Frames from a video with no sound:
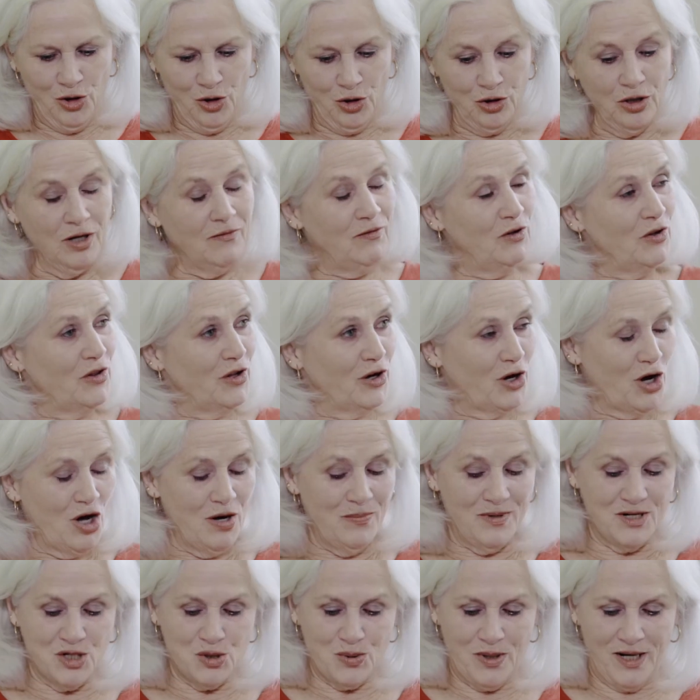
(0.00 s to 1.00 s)
her novel The
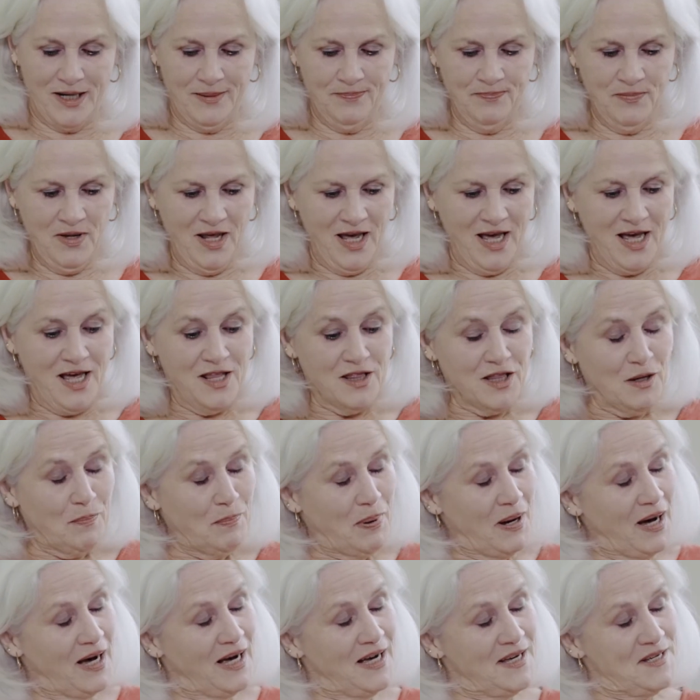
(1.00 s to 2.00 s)
Go-Between, the
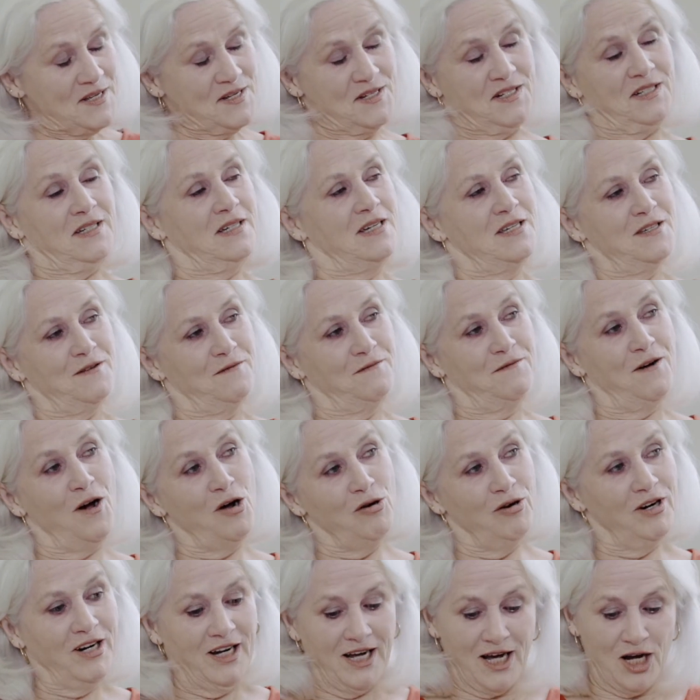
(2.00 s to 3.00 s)
past is a
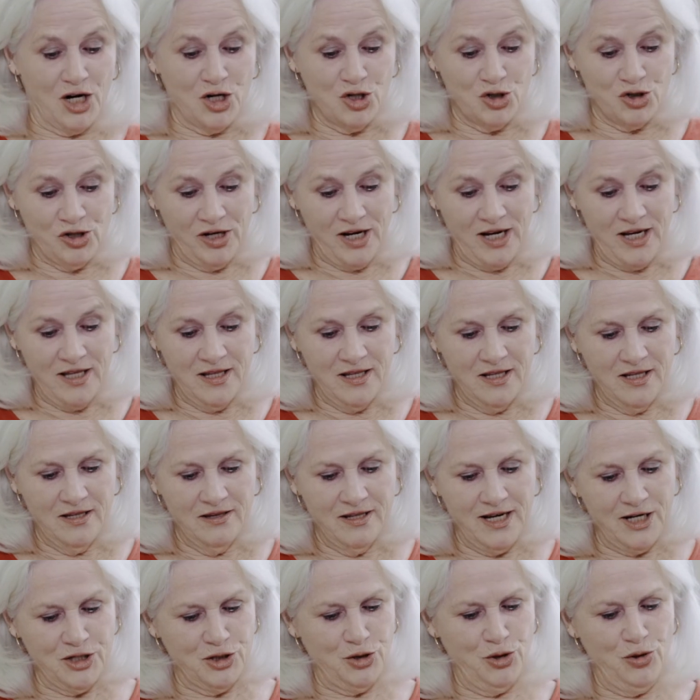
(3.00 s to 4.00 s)
foreign country,
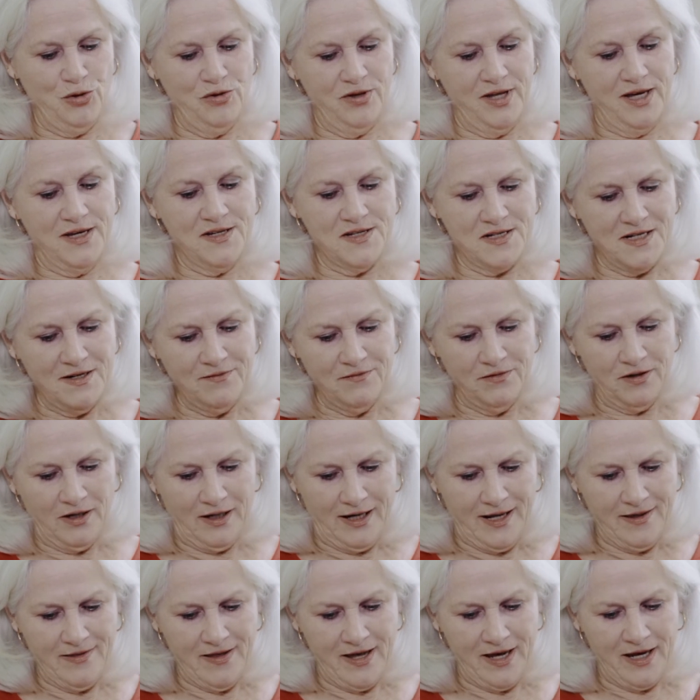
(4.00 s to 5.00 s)
they do things
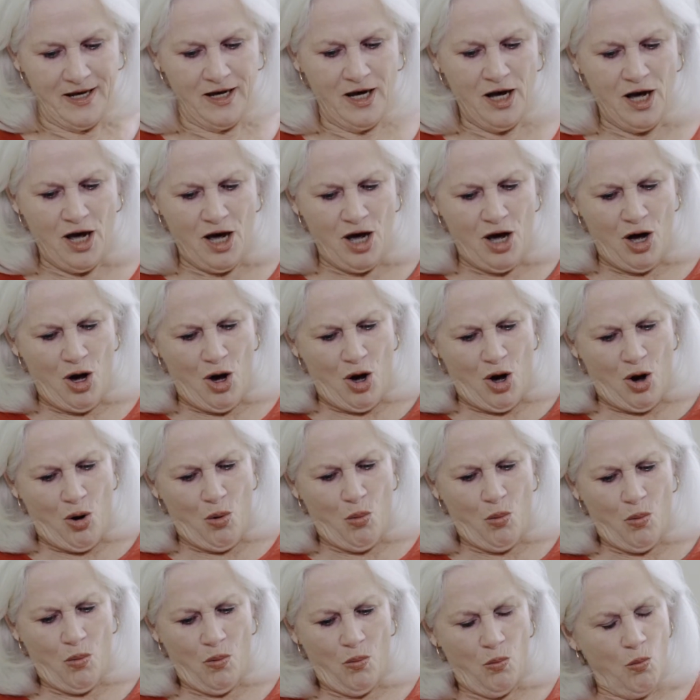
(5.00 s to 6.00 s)
differently there.
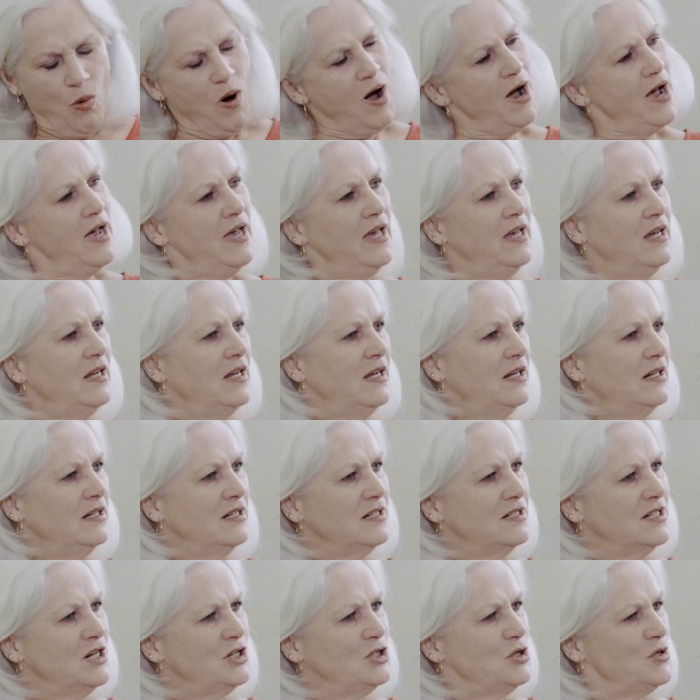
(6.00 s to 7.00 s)
Why
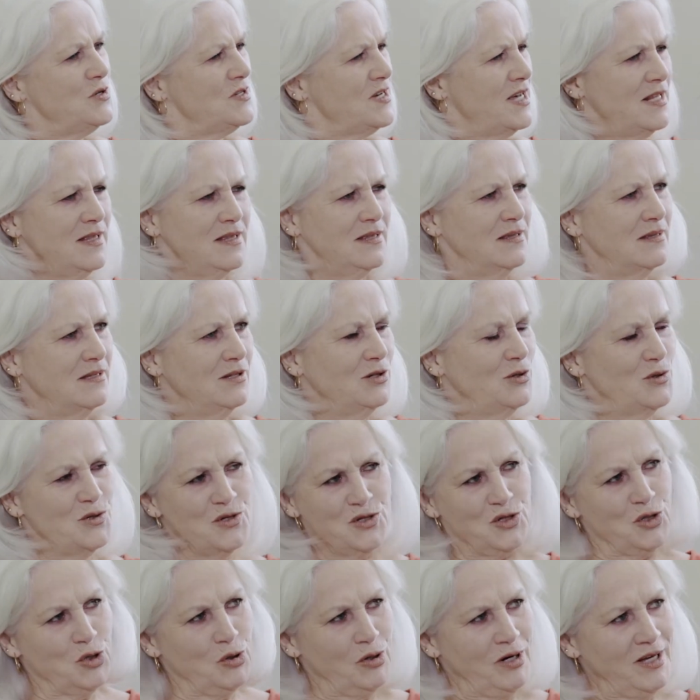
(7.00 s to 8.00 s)
did you set your
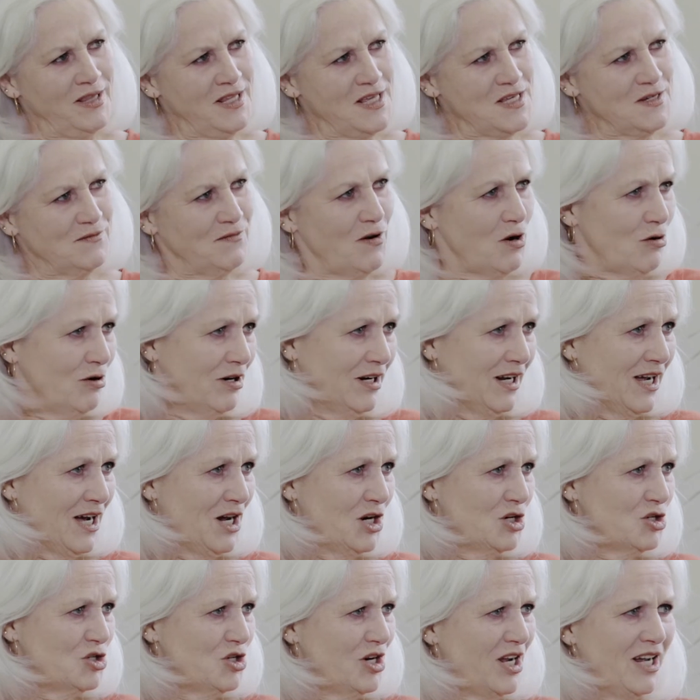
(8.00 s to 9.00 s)
story in this foreign
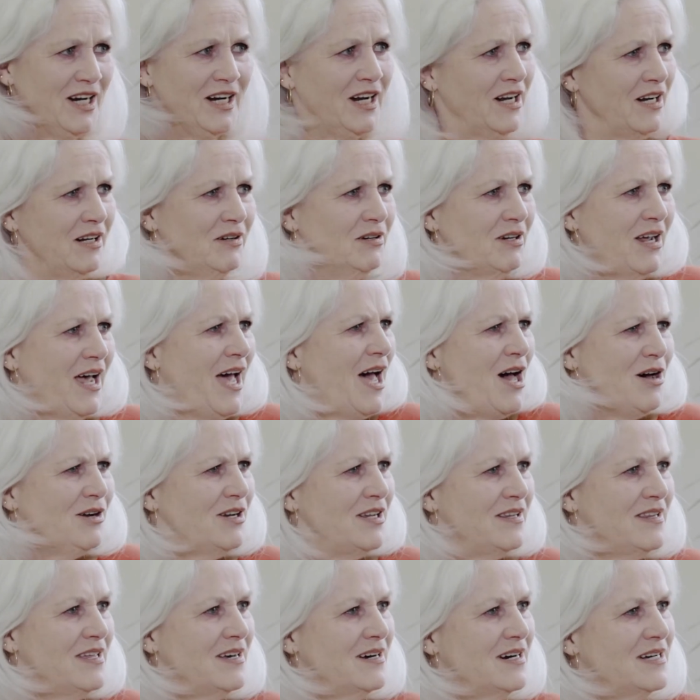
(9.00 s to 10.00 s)
country, and how
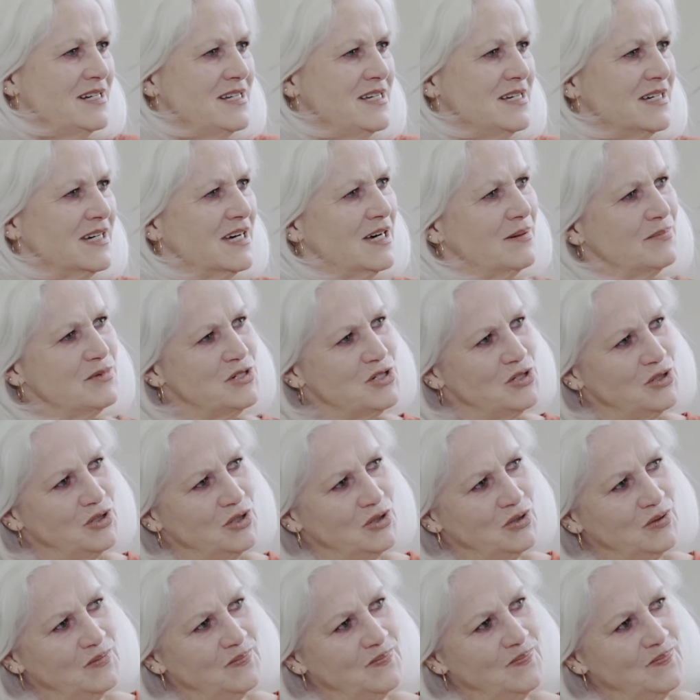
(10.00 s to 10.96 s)
did the idea come to you?